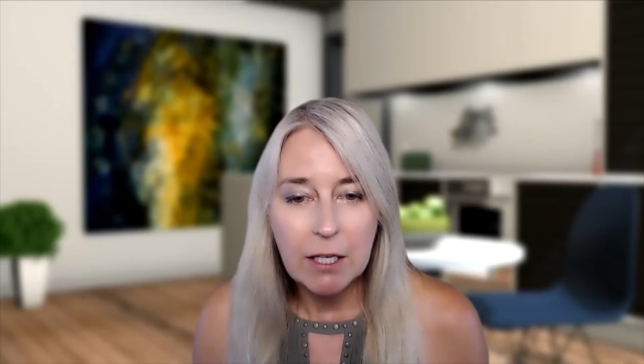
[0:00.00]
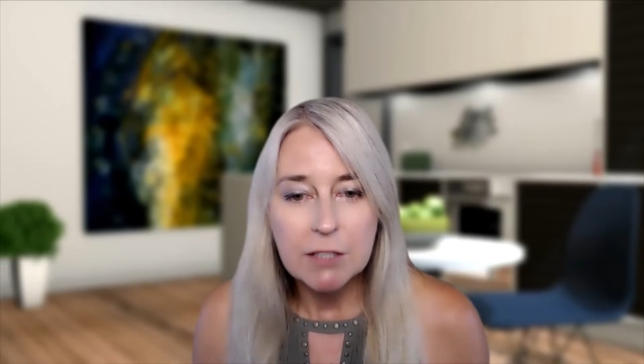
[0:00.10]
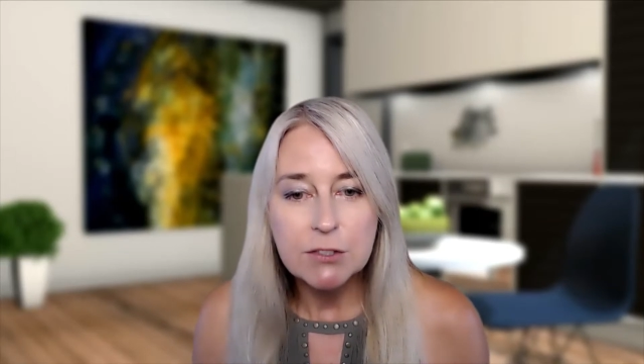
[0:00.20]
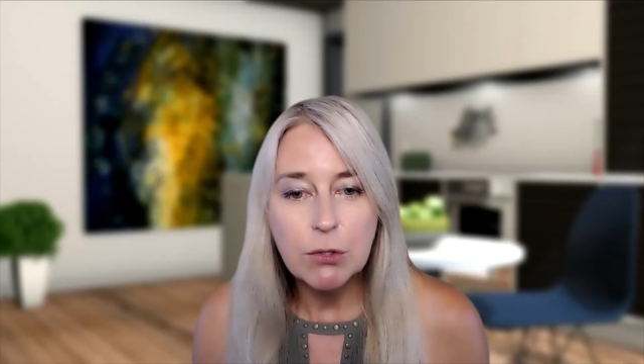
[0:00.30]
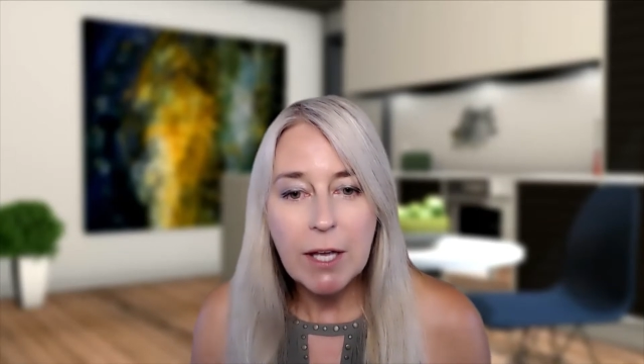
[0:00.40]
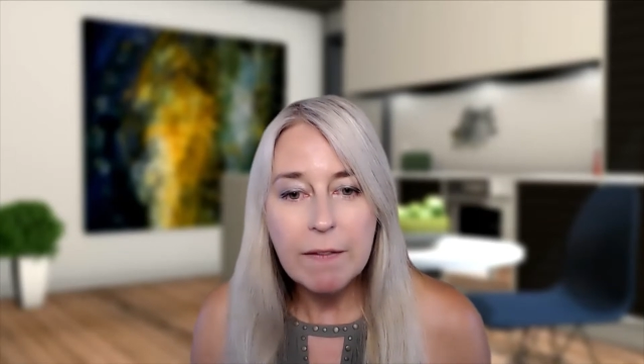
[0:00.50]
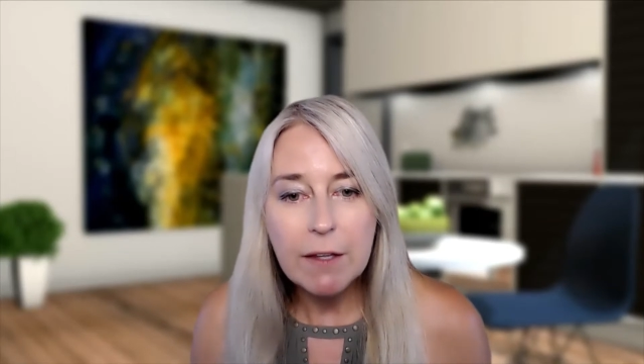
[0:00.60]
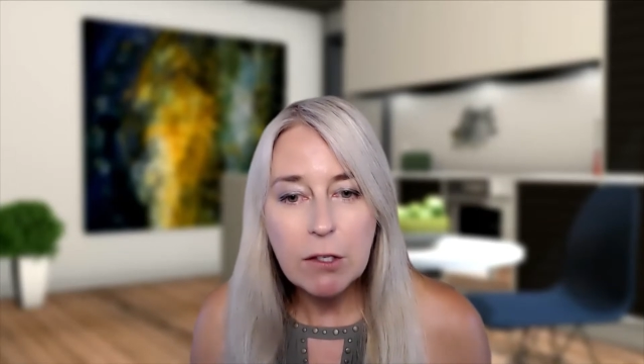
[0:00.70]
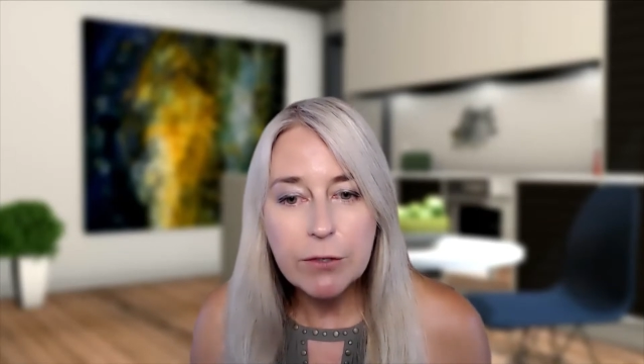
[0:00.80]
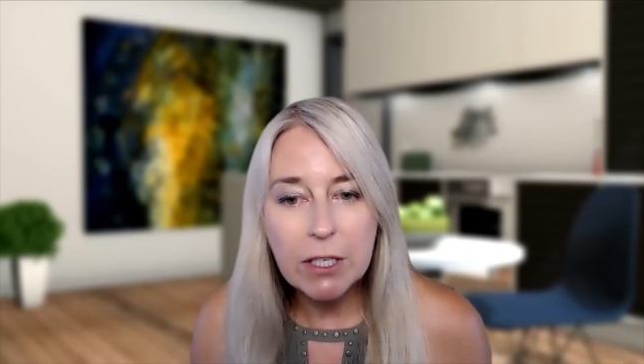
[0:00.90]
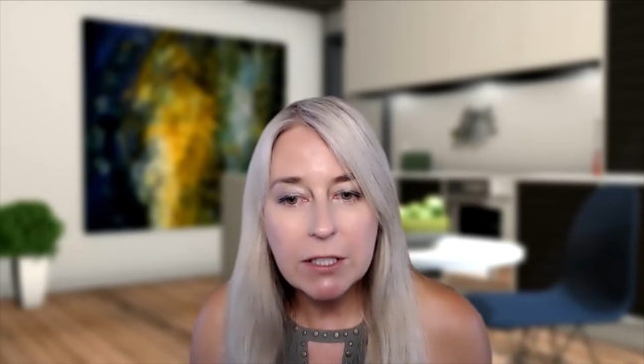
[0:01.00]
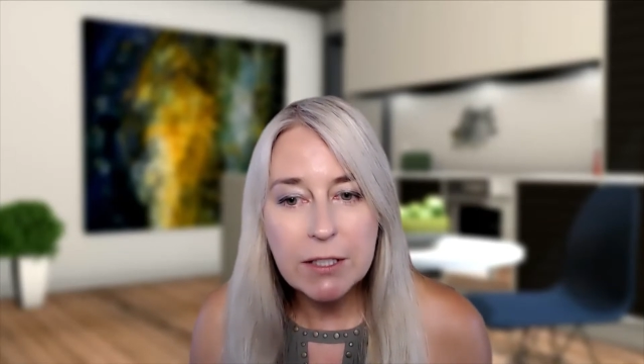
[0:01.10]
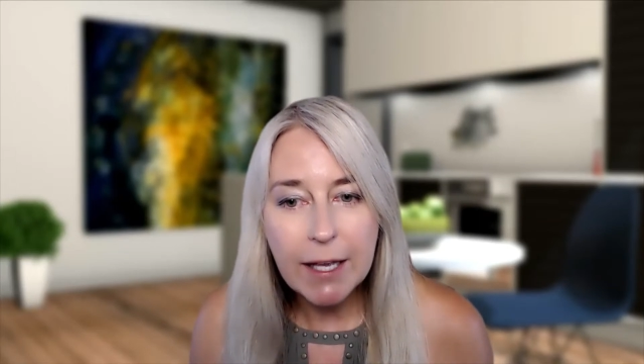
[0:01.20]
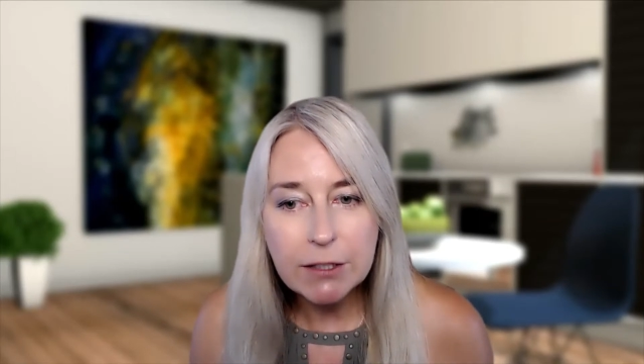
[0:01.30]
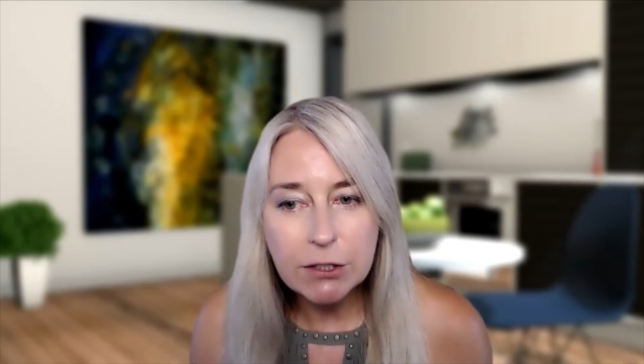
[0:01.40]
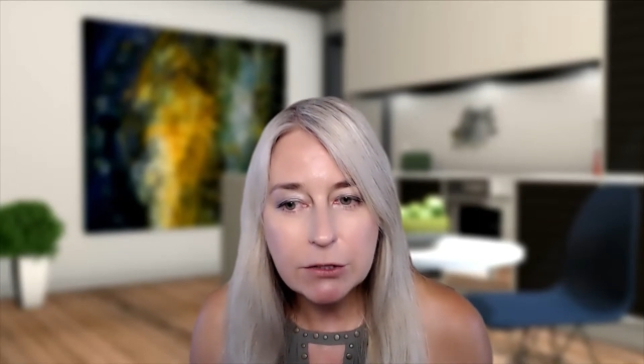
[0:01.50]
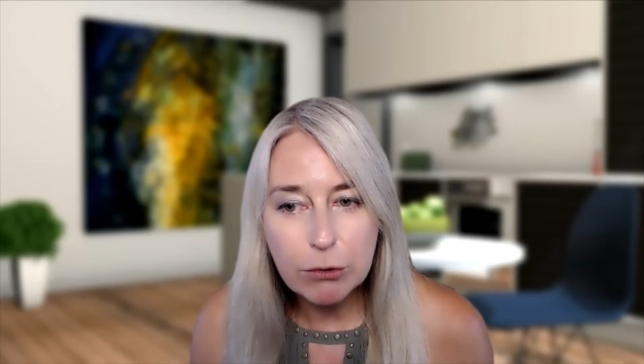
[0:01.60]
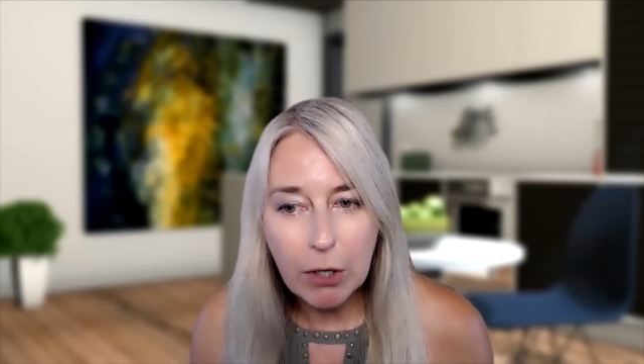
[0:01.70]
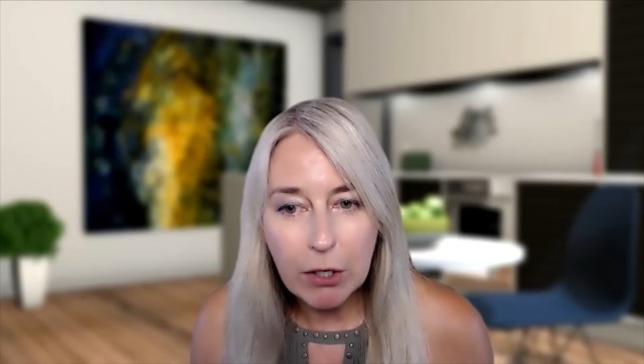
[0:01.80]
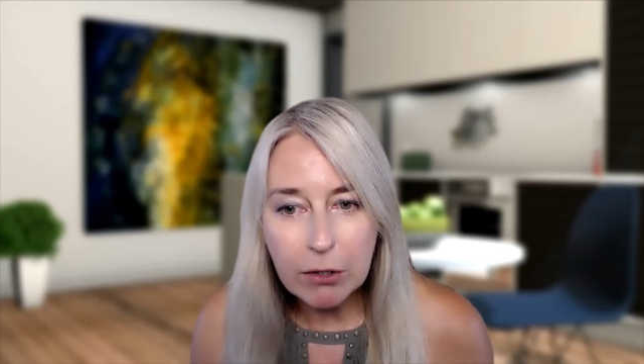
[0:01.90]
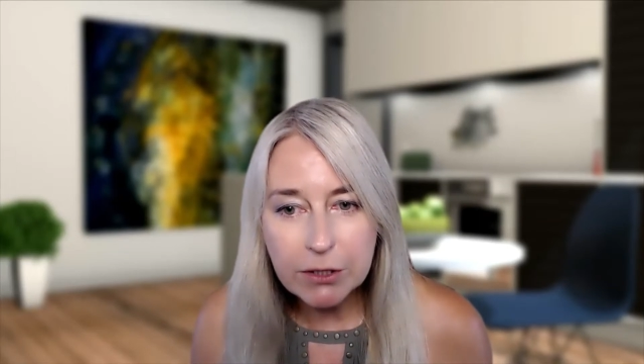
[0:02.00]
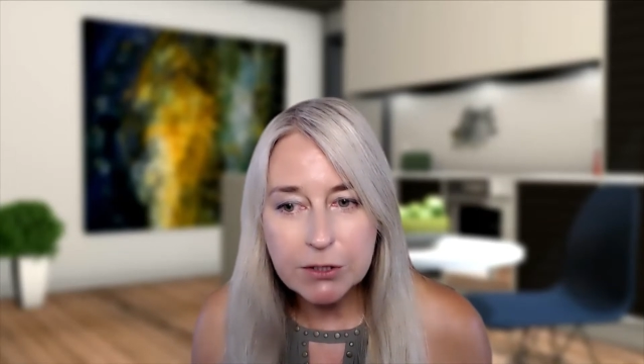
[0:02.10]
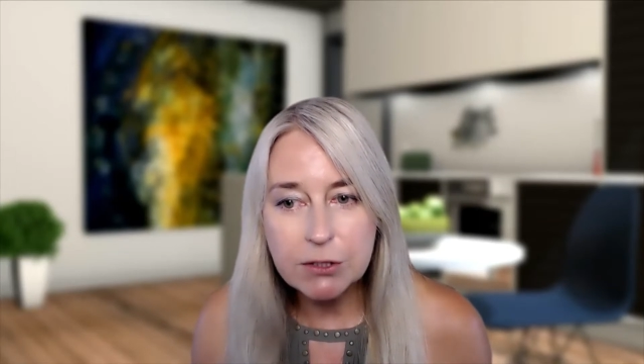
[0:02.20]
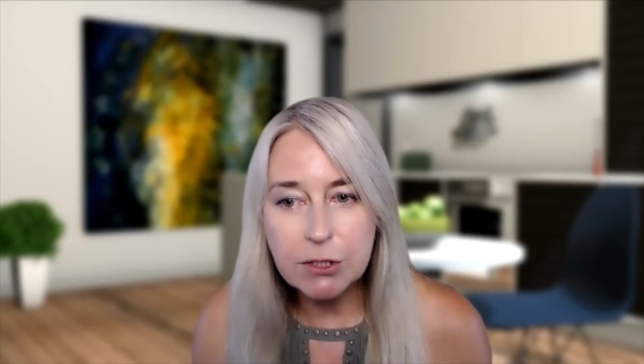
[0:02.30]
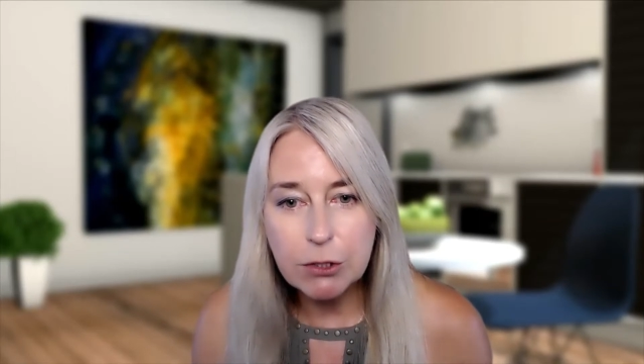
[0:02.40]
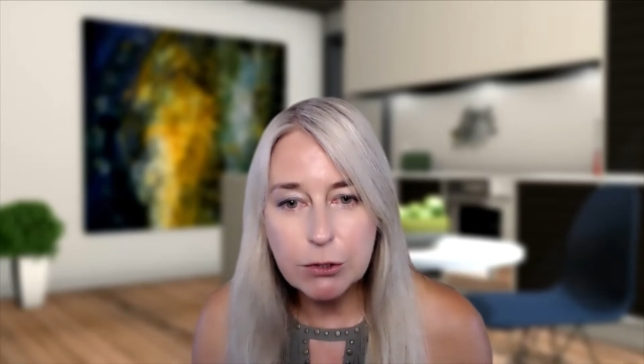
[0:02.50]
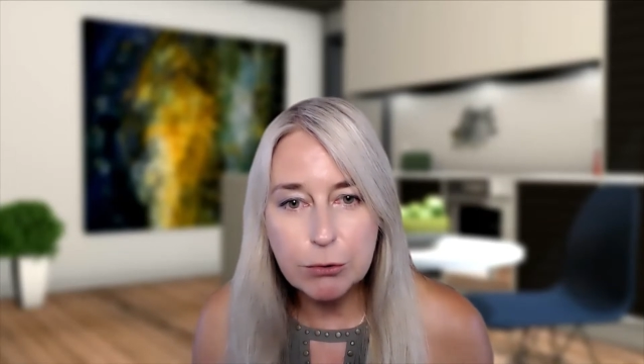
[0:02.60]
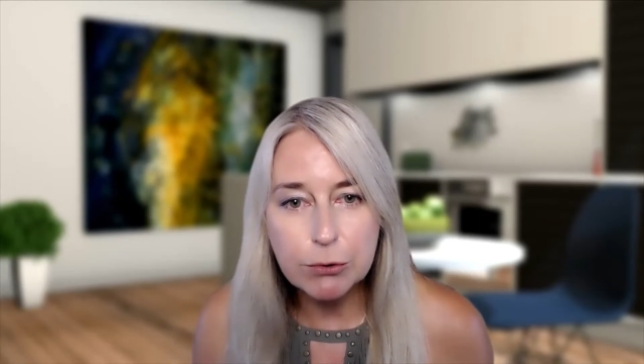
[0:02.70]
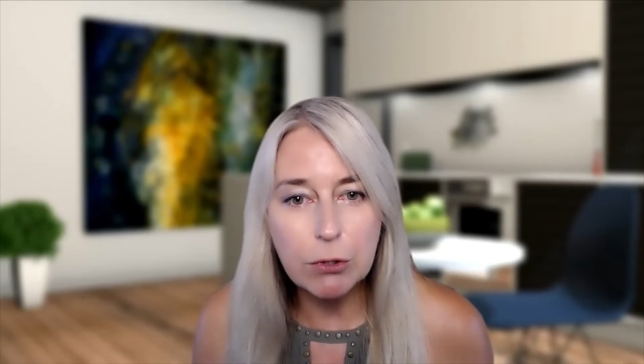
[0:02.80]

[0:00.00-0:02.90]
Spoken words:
So now that you've connected to all these tissues,